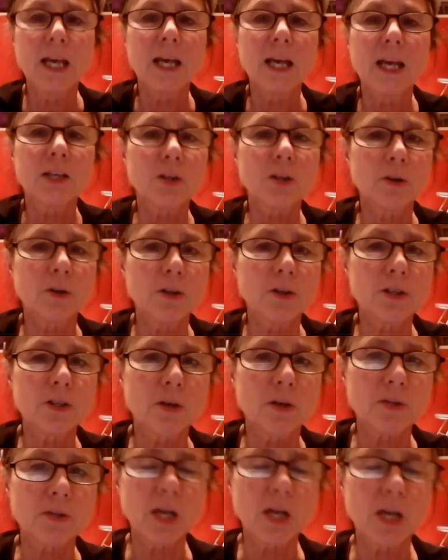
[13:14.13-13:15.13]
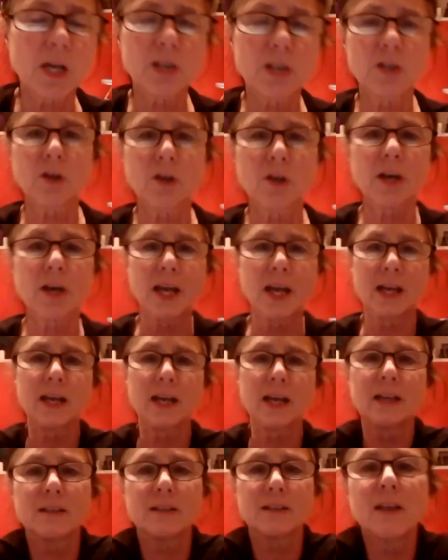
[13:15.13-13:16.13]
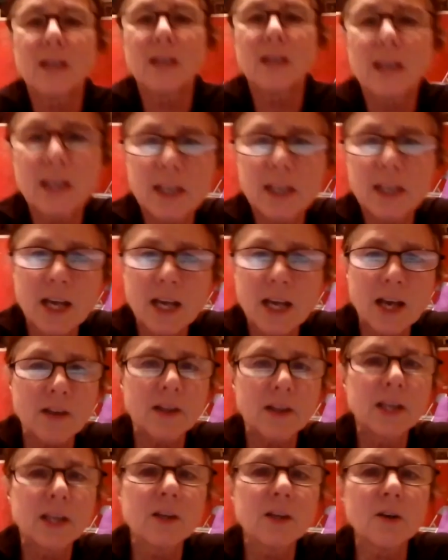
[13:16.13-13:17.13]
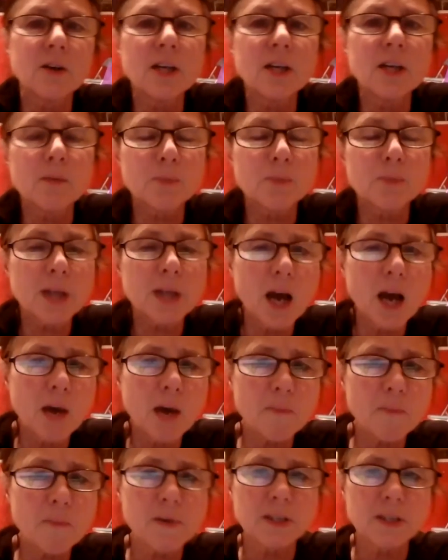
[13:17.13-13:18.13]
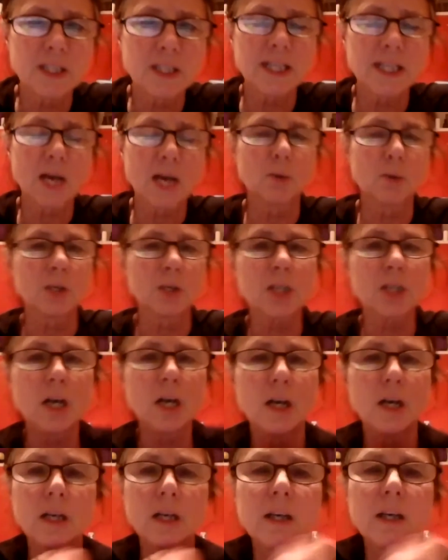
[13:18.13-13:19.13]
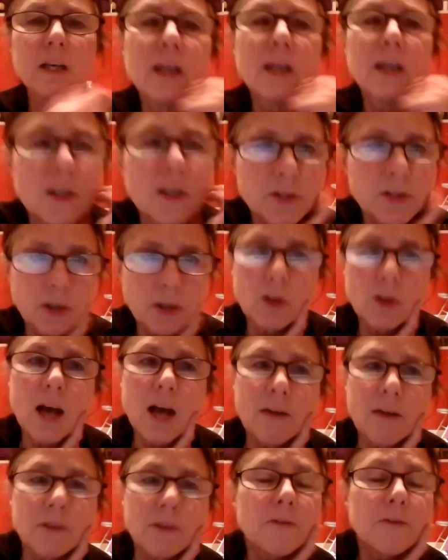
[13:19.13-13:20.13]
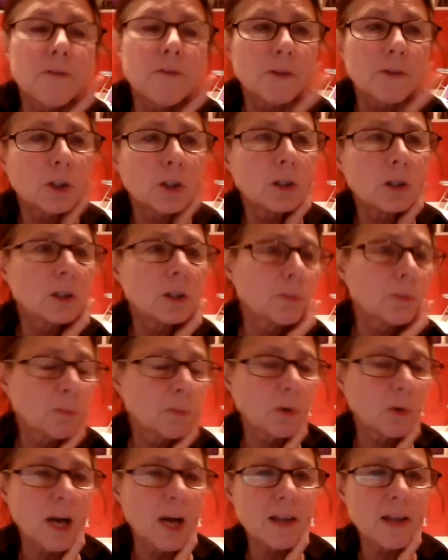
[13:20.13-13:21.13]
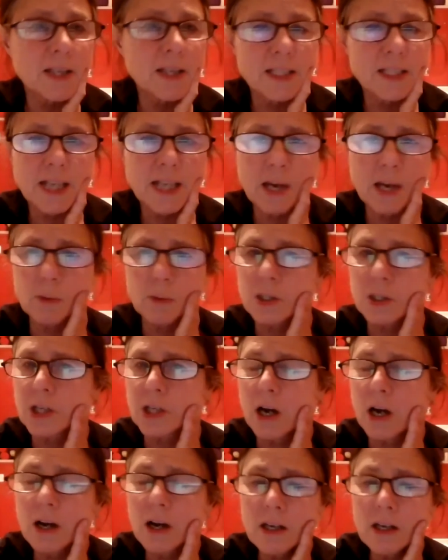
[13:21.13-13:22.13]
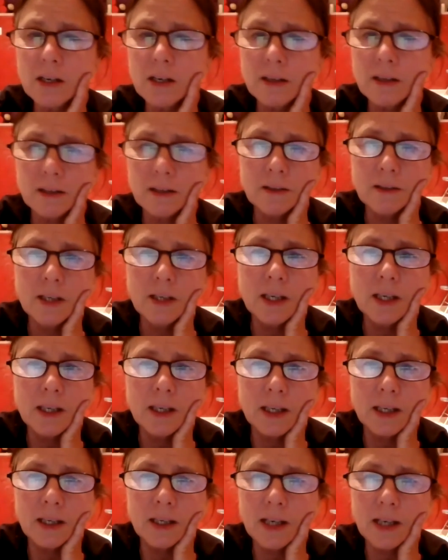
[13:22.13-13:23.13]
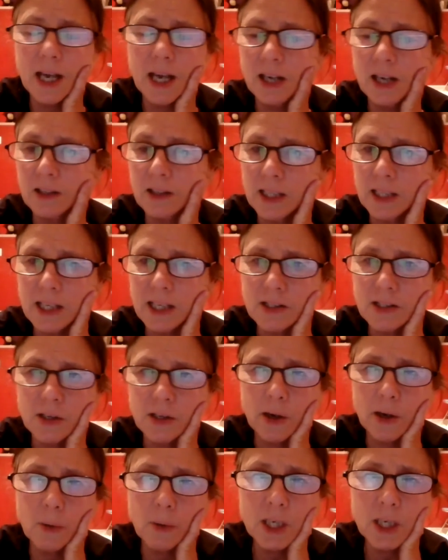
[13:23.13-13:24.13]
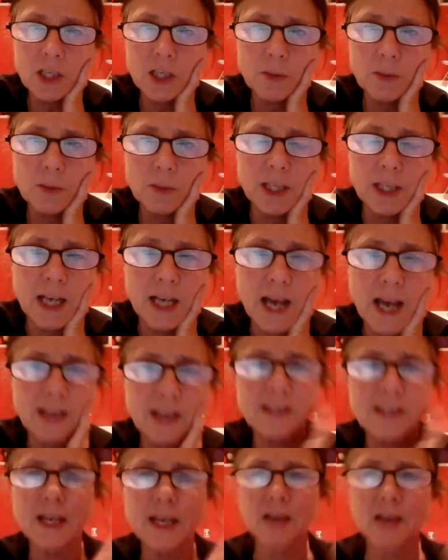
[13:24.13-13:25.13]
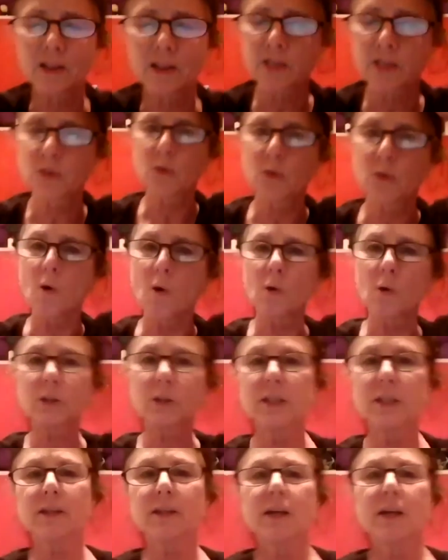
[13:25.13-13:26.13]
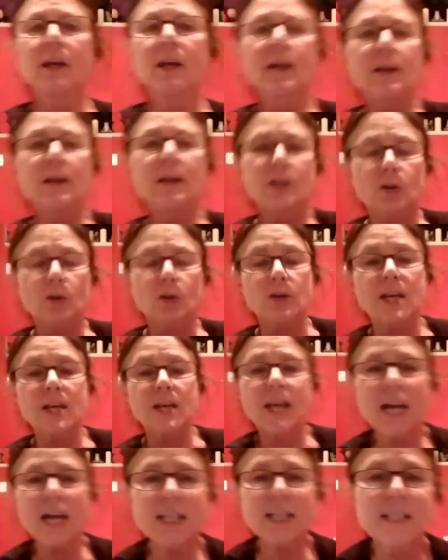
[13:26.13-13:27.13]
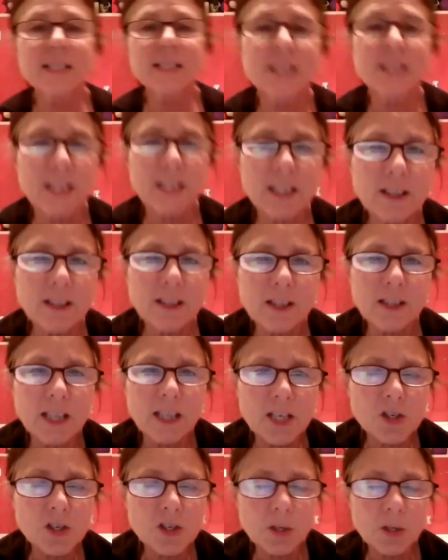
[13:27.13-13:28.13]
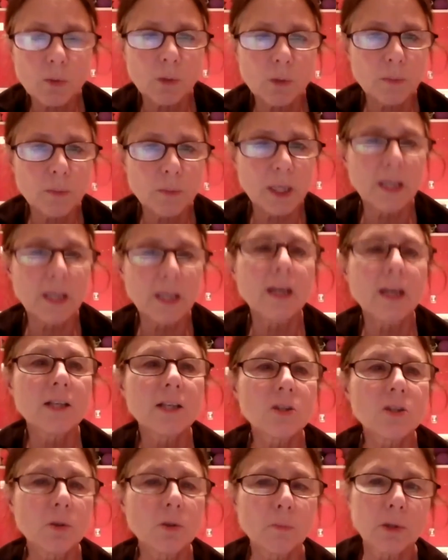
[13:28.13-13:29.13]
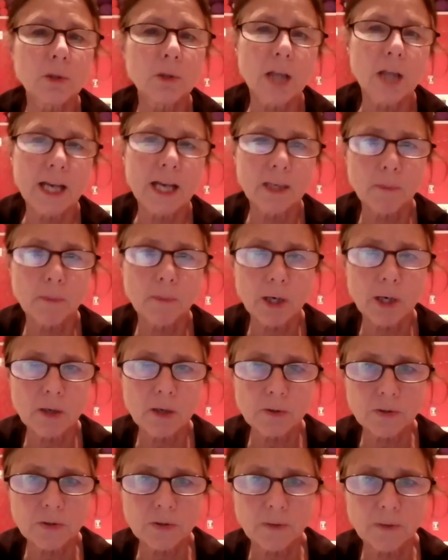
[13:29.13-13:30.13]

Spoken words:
Turn your toes under and inhaling your hips up to downward dog. So you'll have a full breath in downward dog. Inhaling as you go into it, then exhaling as you hold it. Your next inhalation will be to plank pose.